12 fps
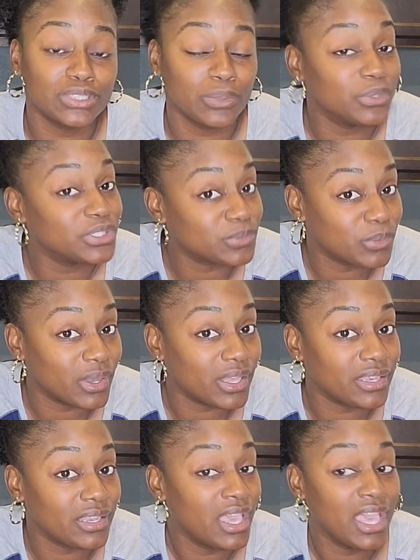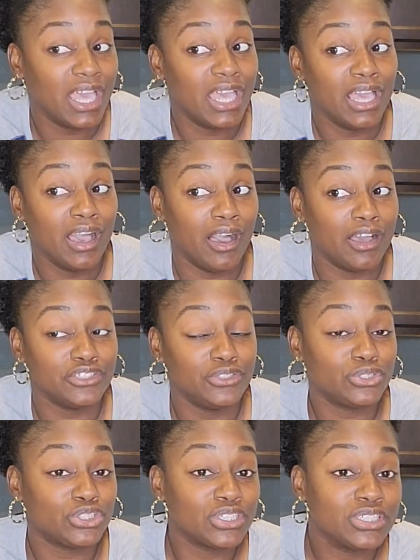and which one you
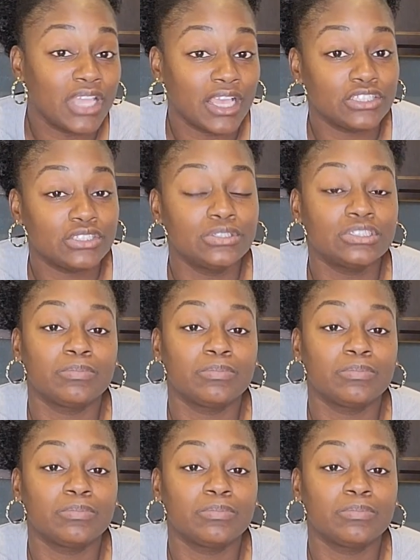should not choose.